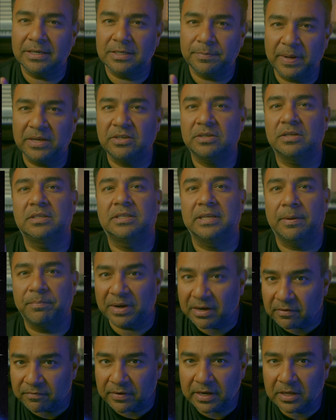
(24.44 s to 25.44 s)
special
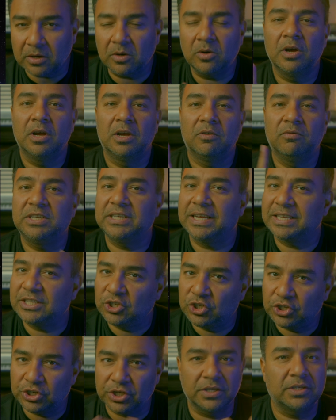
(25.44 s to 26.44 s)
separate video which has
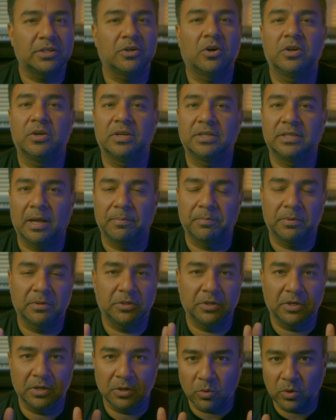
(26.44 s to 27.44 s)
just audio examples.
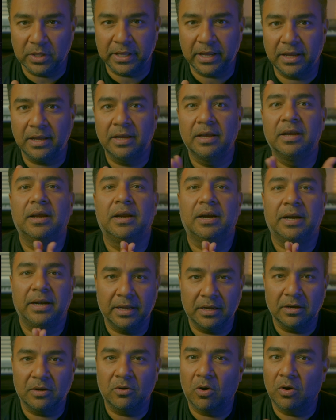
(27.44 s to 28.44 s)
You can go there,
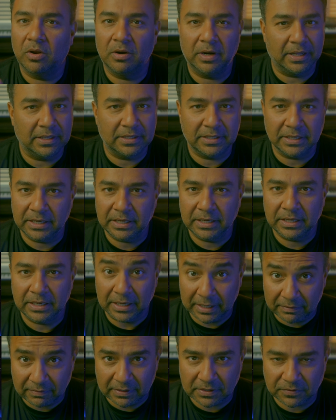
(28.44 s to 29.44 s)
take a call and see
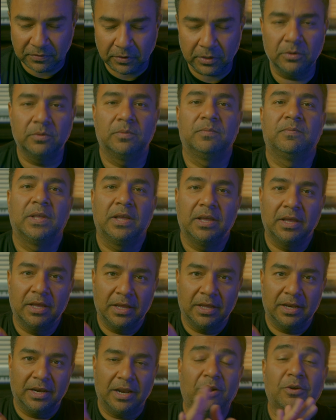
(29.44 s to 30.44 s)
if this is for you.
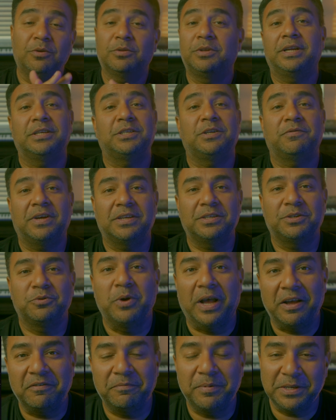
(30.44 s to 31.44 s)
Now to the rest of us who
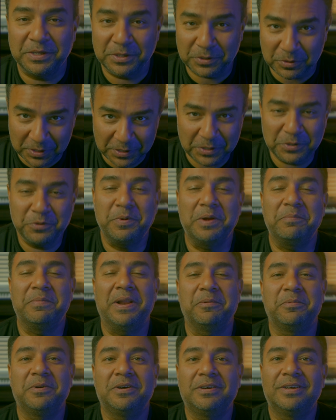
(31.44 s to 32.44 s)
have patience to listen to my
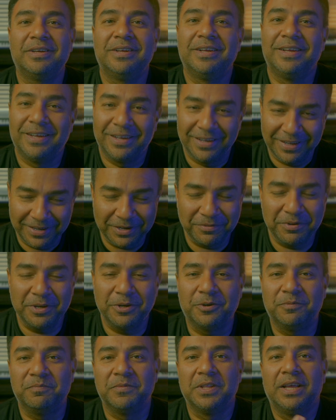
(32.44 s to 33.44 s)
blabber, here we
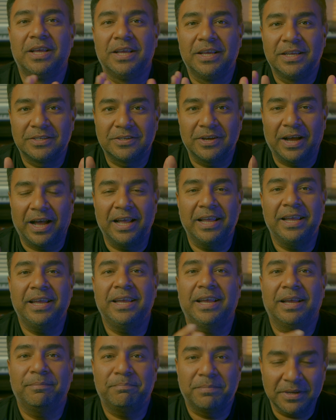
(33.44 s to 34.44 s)
go. So
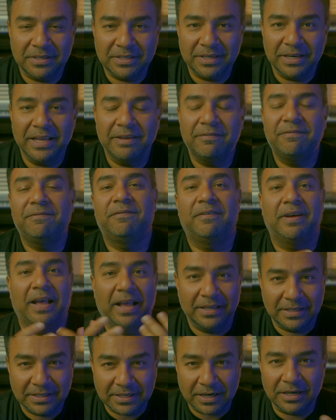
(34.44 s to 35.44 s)
I personally have
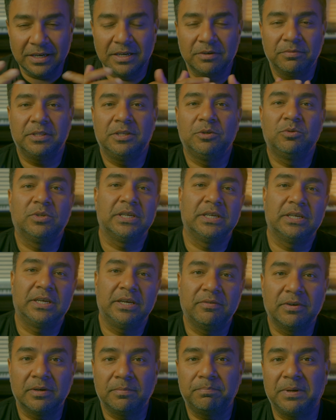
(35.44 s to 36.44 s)
struggled with using
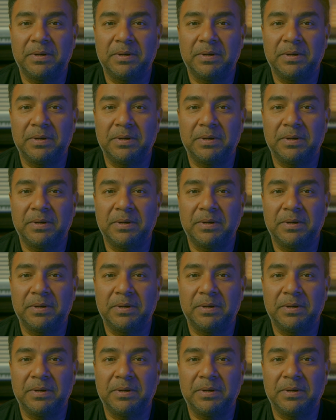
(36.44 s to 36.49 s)
reverb